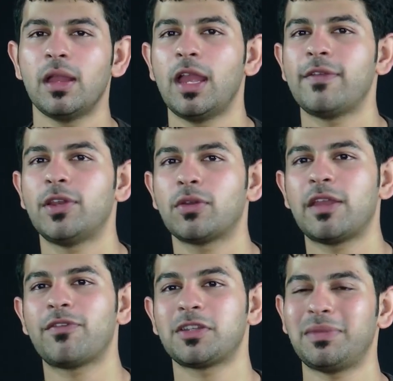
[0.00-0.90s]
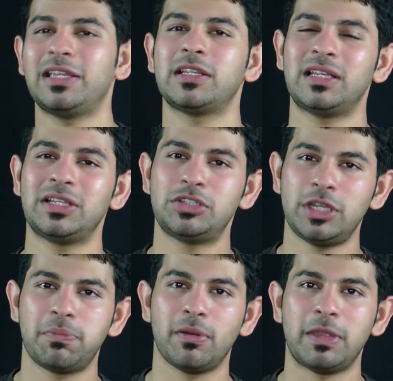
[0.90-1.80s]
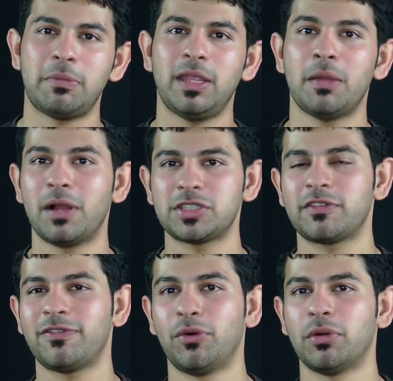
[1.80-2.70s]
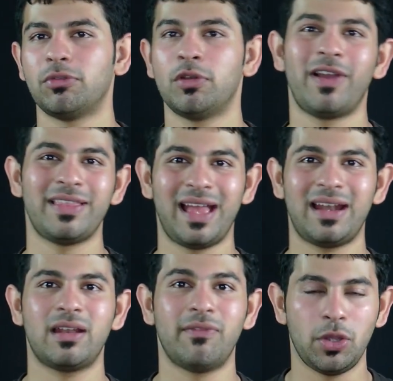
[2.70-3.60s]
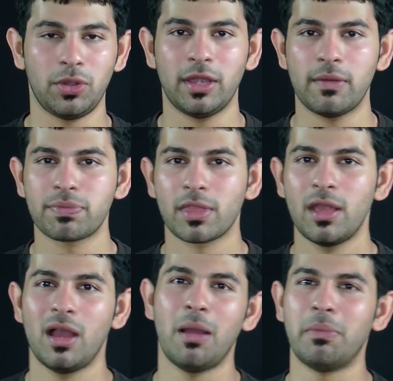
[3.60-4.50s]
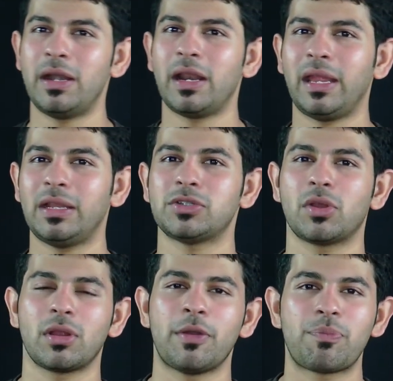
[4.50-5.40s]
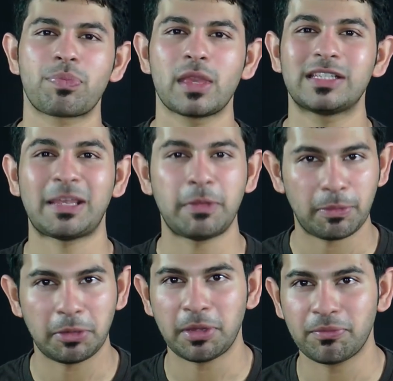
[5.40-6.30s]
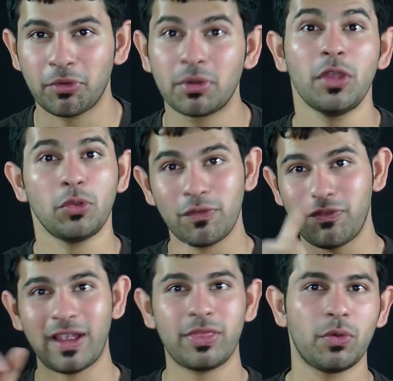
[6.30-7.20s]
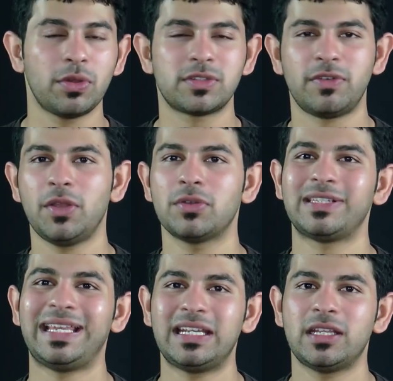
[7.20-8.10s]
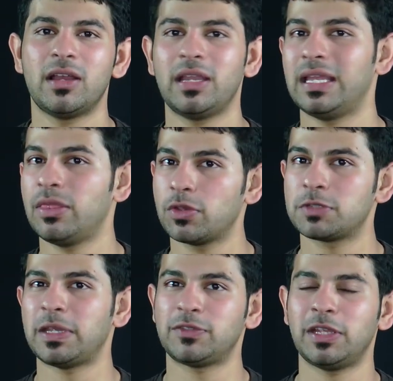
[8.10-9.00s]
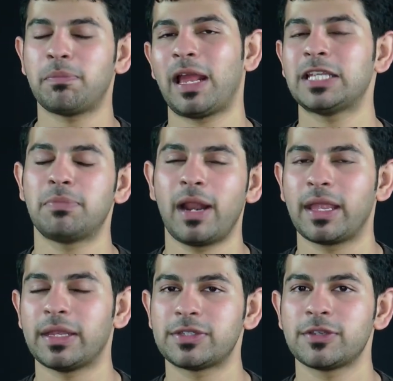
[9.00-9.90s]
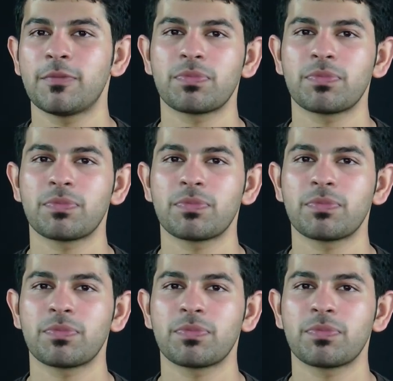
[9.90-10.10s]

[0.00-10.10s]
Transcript: If you're looking for something a little cheaper, maybe a budget phone, you'll find that video here. A mid-range or a semi-premium phone, you'll find those videos linked here in those specific price brackets.